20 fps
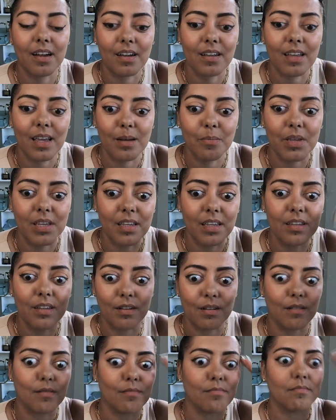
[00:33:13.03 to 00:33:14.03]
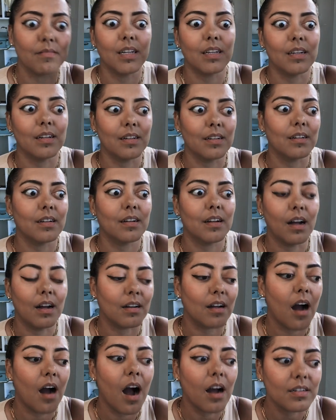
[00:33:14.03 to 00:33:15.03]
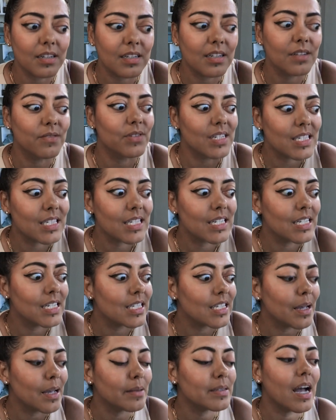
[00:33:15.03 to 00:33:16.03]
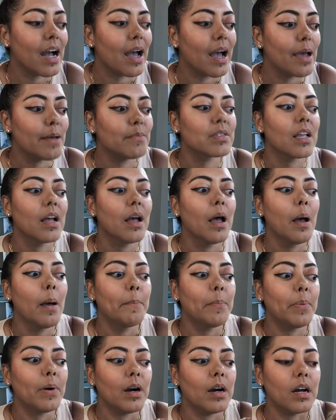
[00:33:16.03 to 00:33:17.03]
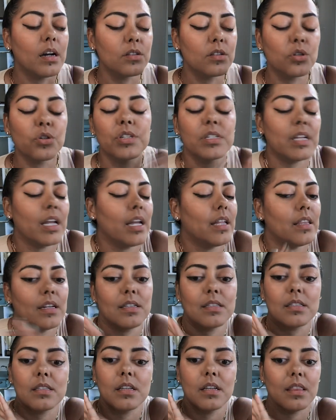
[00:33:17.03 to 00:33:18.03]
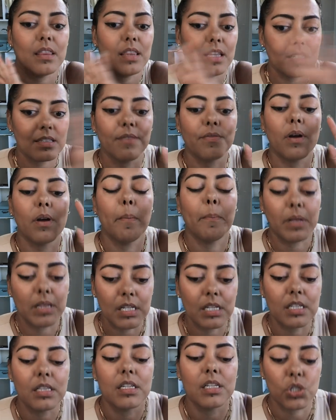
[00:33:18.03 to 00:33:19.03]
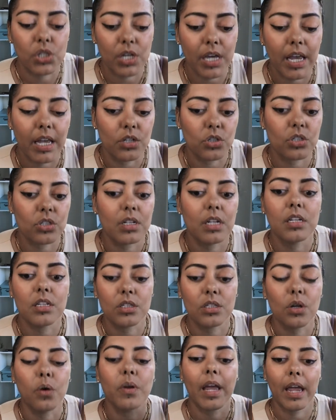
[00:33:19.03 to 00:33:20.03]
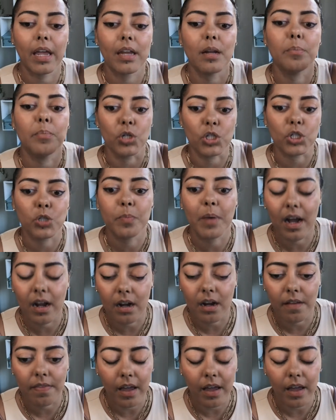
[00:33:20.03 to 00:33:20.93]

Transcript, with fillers: can be, you know, like a, a cognitive dissonance at times, but understand that it's things have completely changed and it's okay to push back on